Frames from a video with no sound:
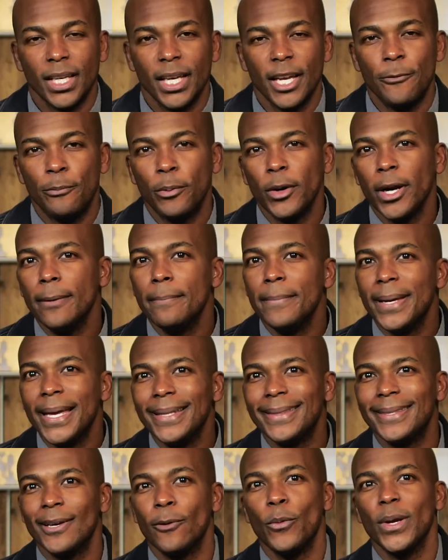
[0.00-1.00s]
If prayer
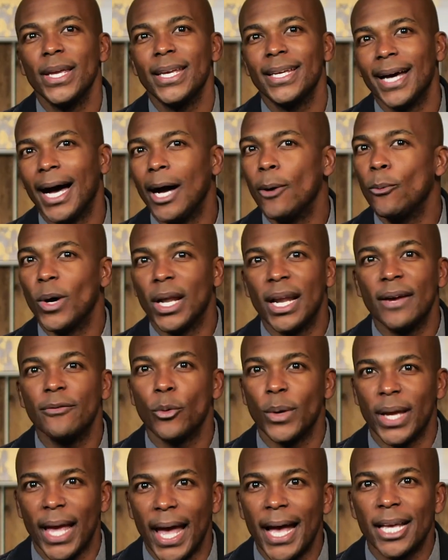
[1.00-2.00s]
meant that we got whatever
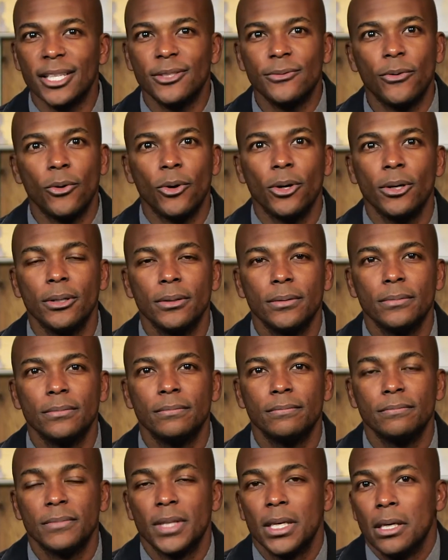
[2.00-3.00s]
we asked for,
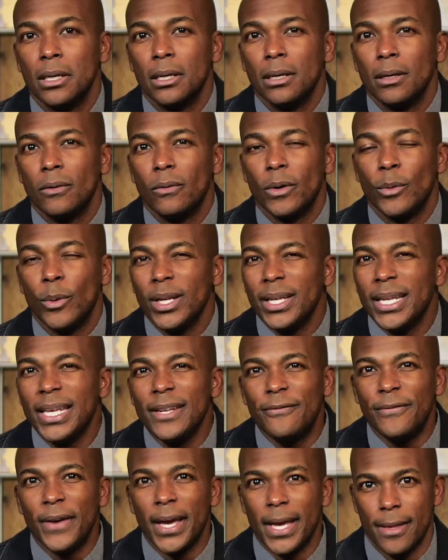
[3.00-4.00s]
we wouldn't
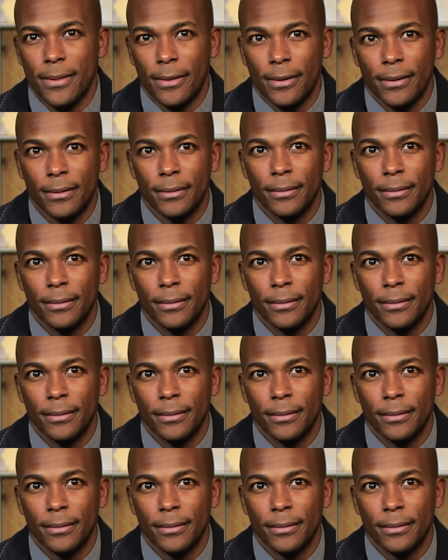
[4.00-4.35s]
need faith.